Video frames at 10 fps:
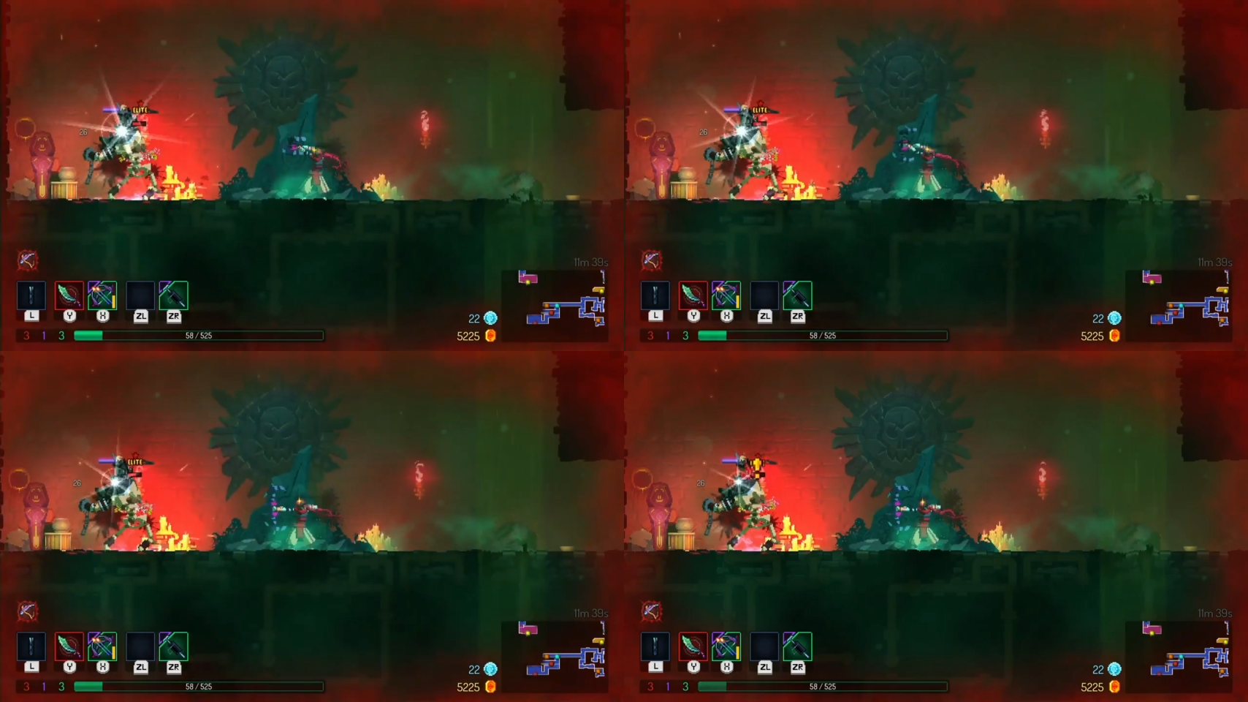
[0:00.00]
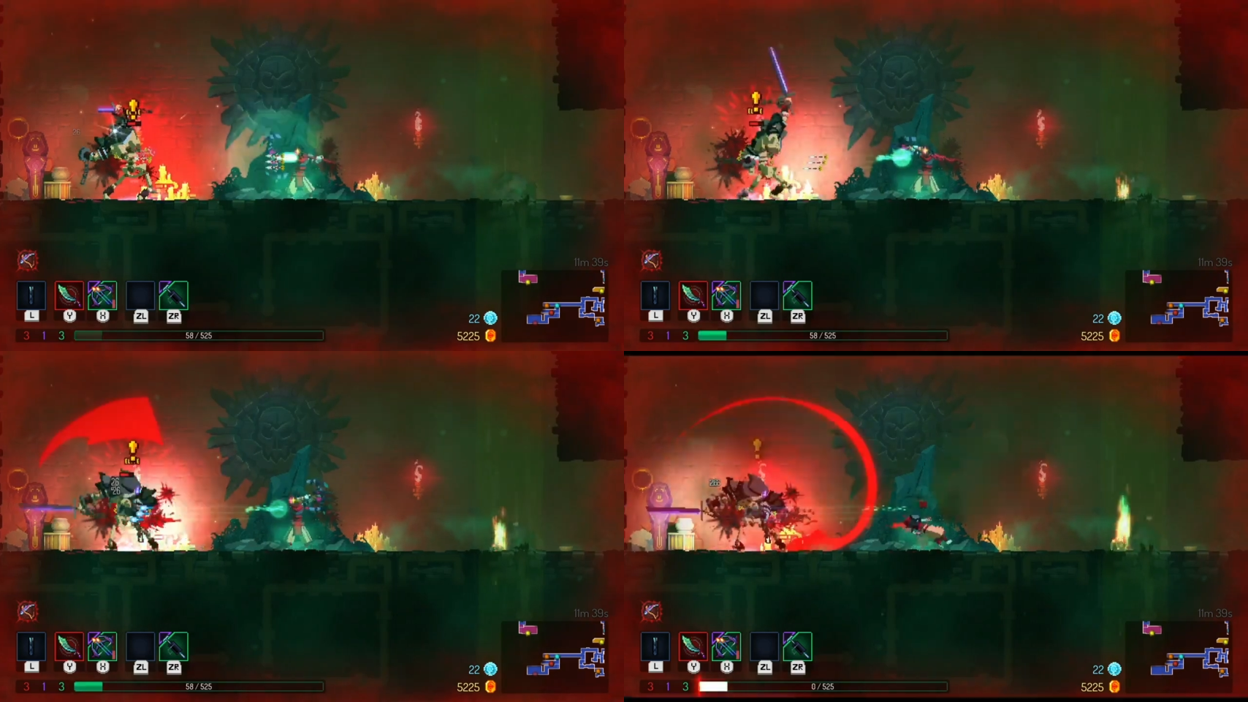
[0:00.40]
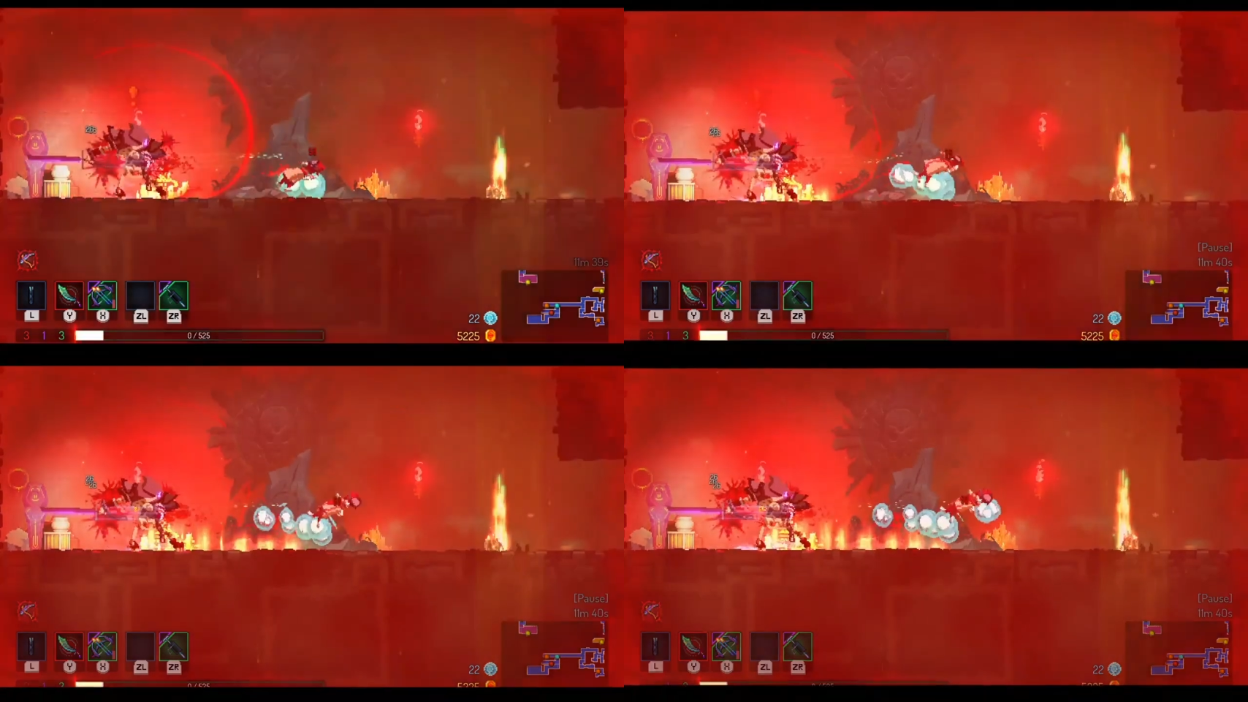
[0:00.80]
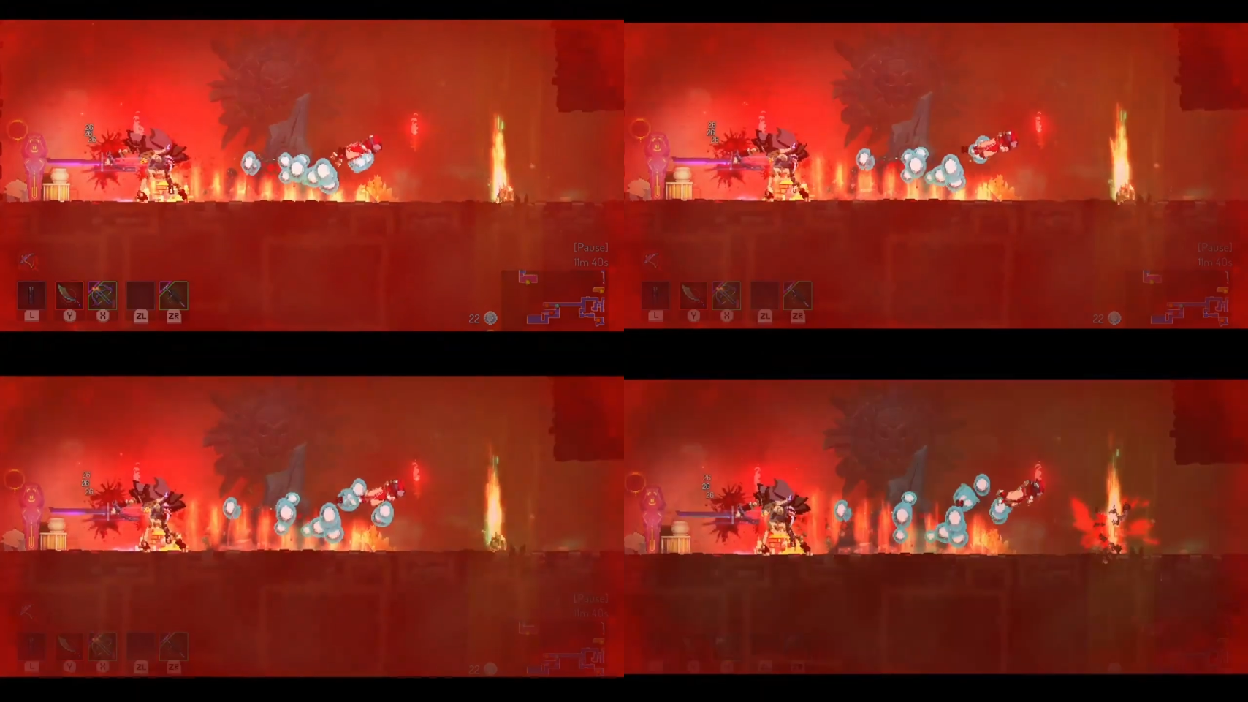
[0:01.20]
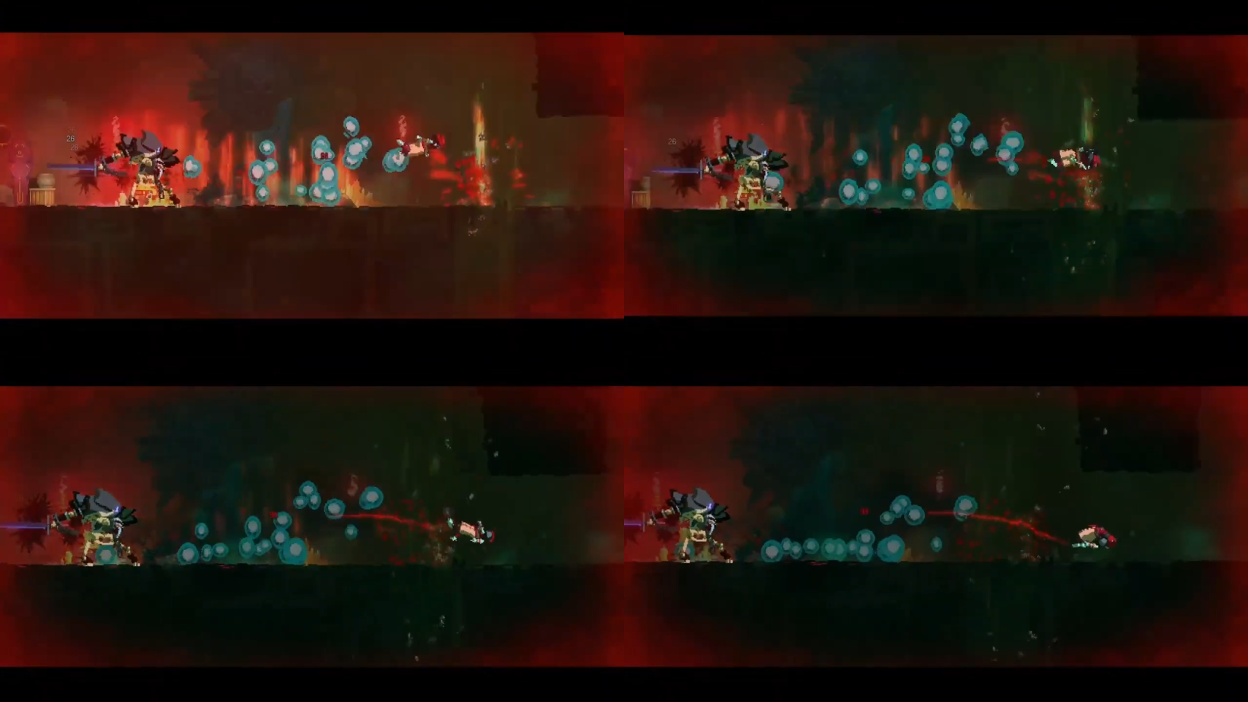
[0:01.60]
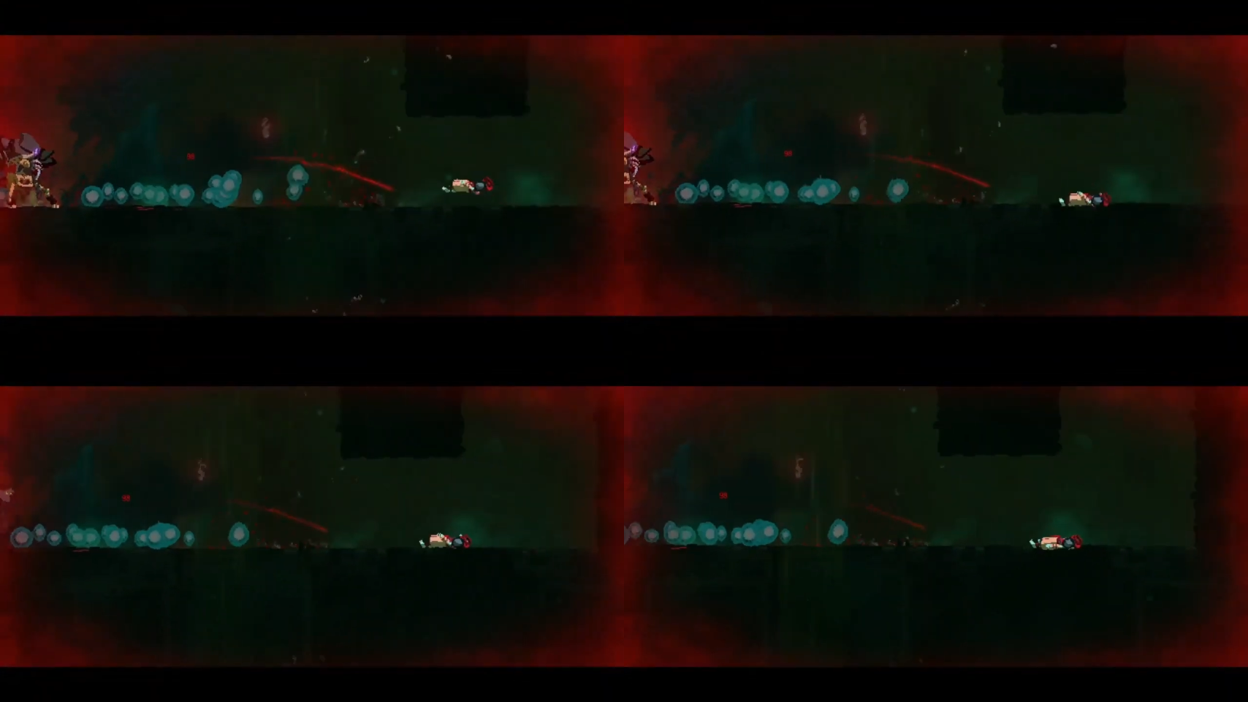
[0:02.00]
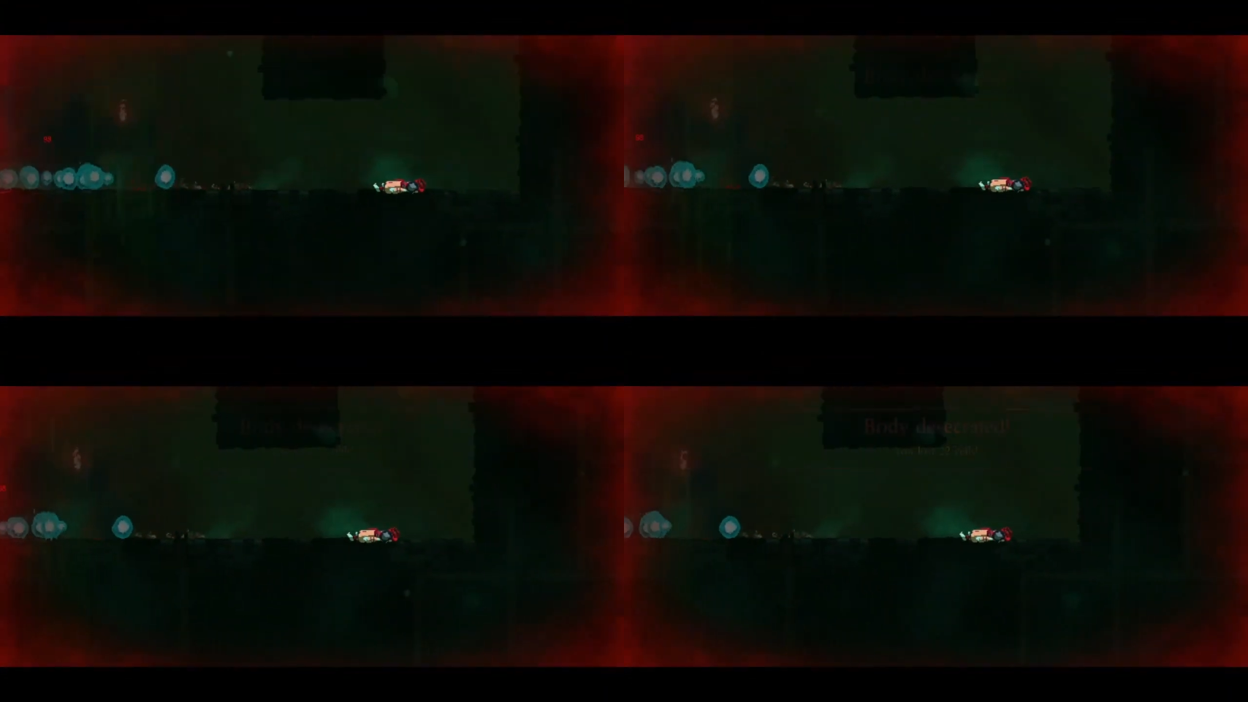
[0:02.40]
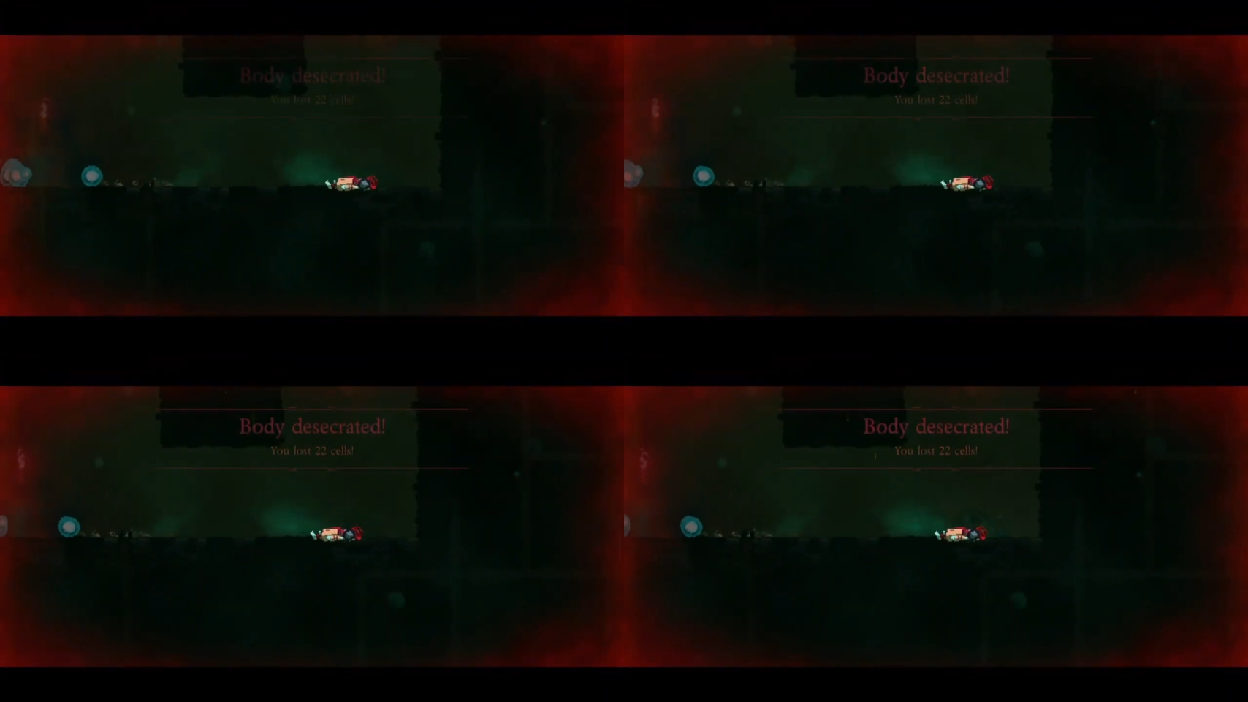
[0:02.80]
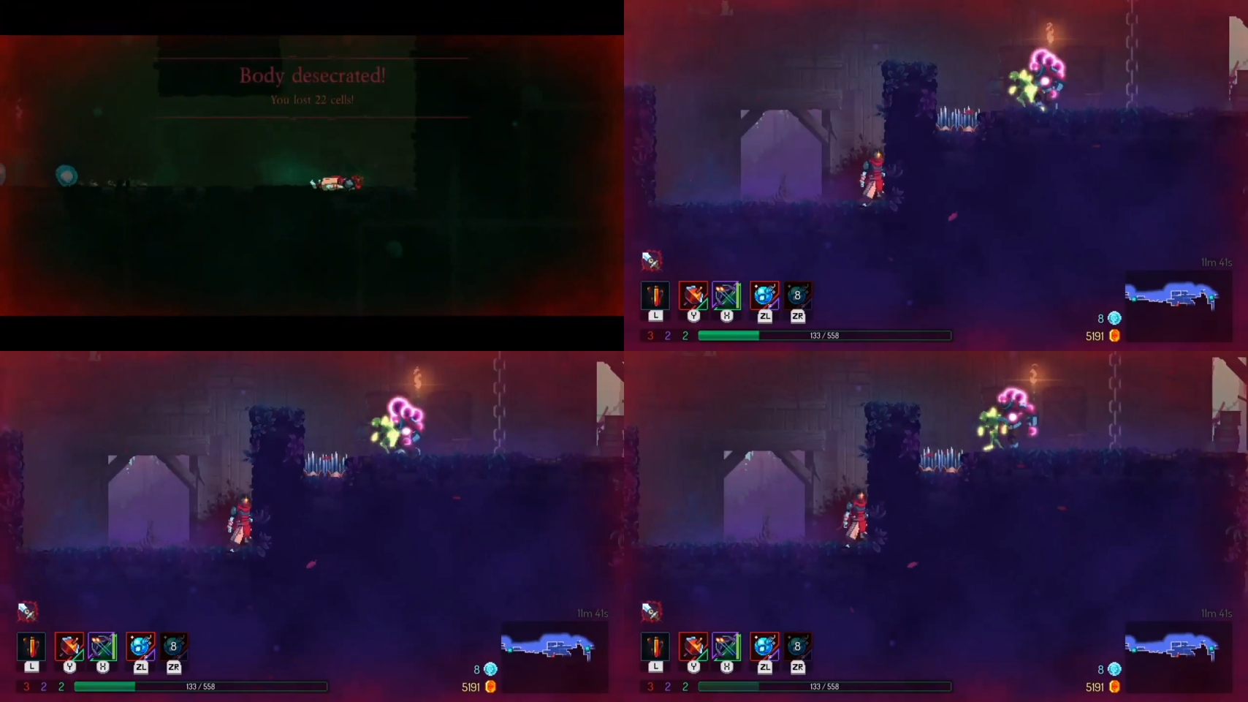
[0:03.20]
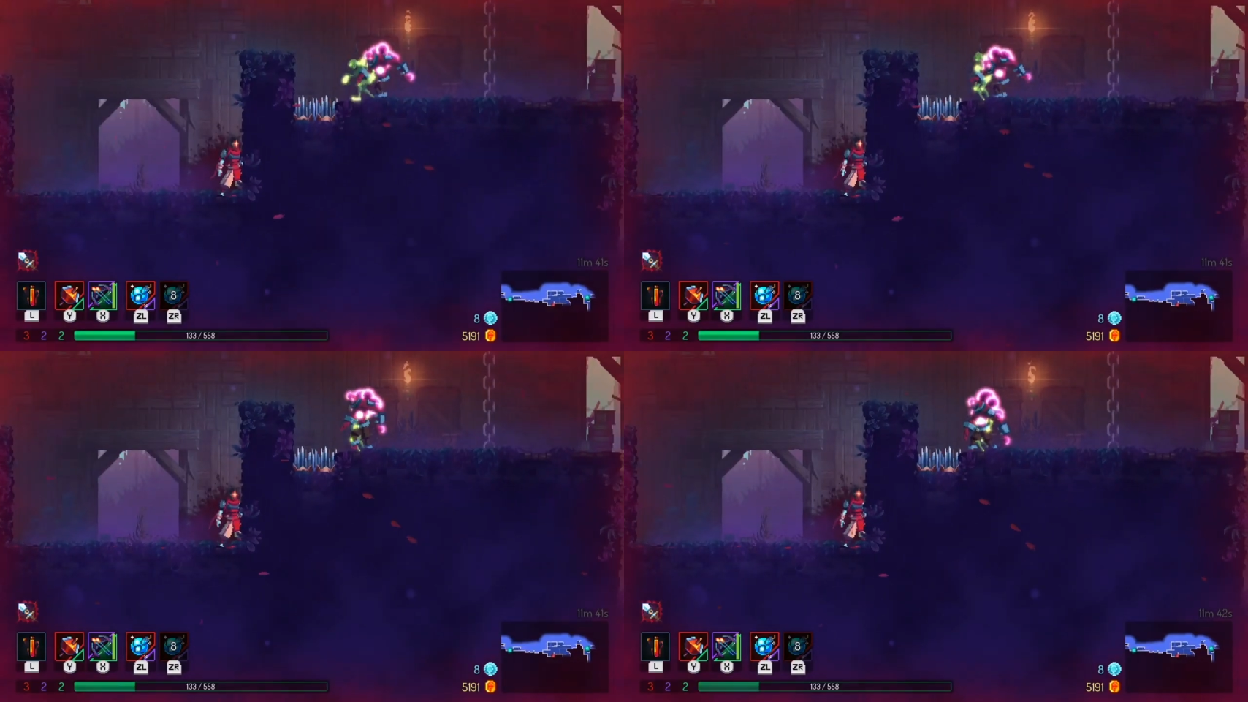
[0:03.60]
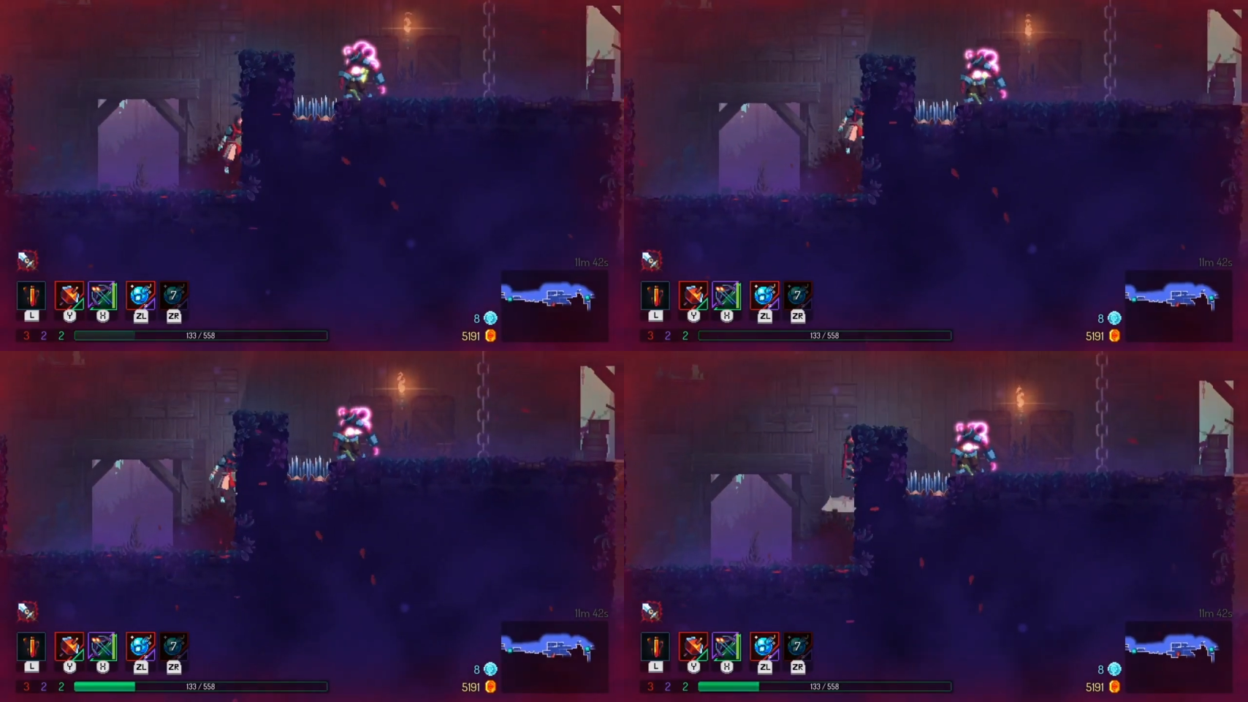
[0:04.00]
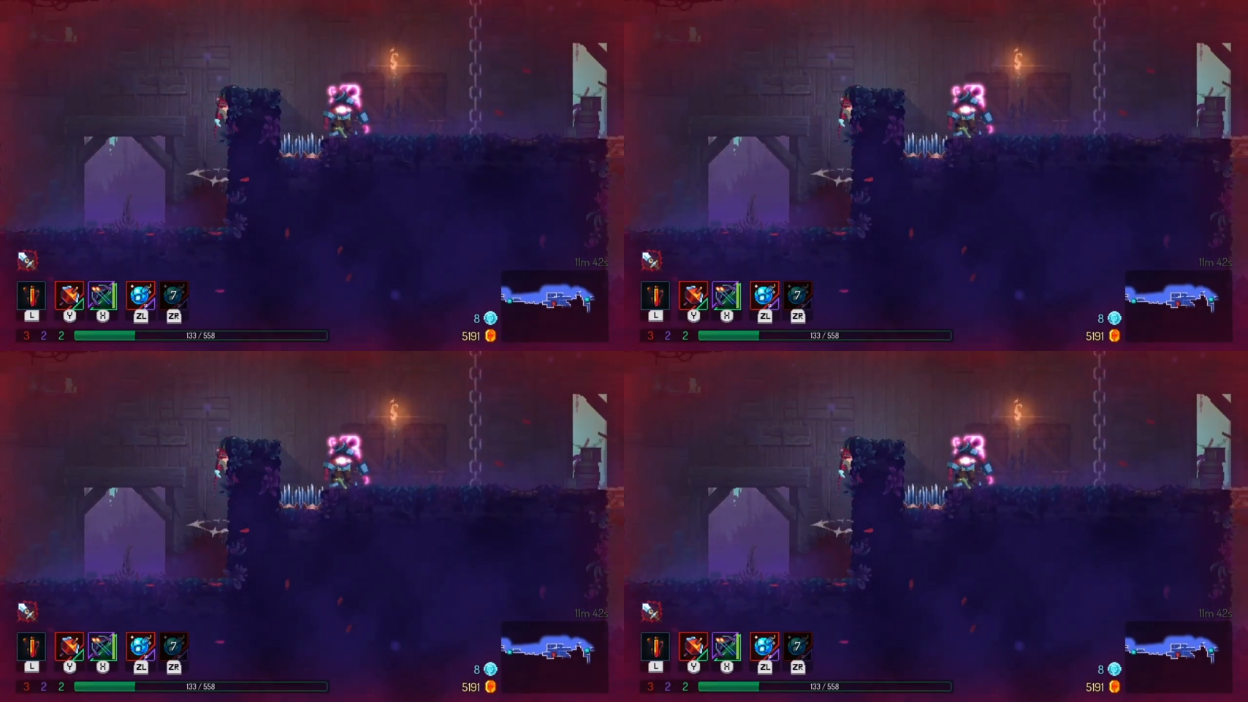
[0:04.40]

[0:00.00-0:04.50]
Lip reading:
No face is visible, so there are no lips to read.